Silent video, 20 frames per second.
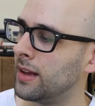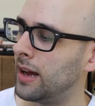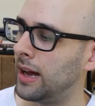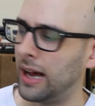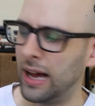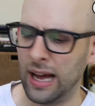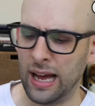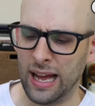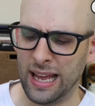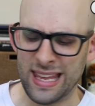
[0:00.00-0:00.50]

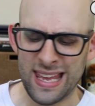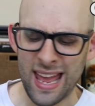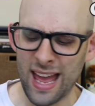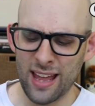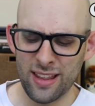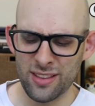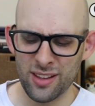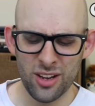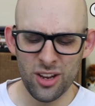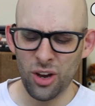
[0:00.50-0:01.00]

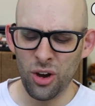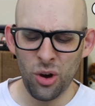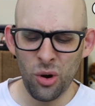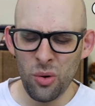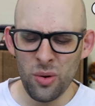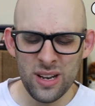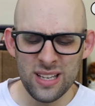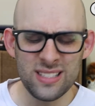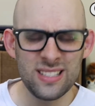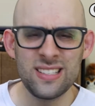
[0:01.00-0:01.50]
The
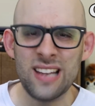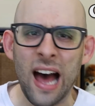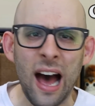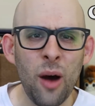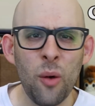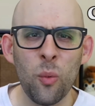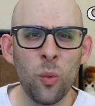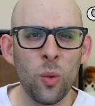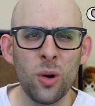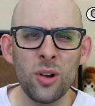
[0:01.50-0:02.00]
cone is
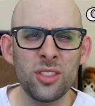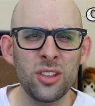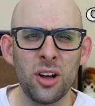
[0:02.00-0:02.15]
not worth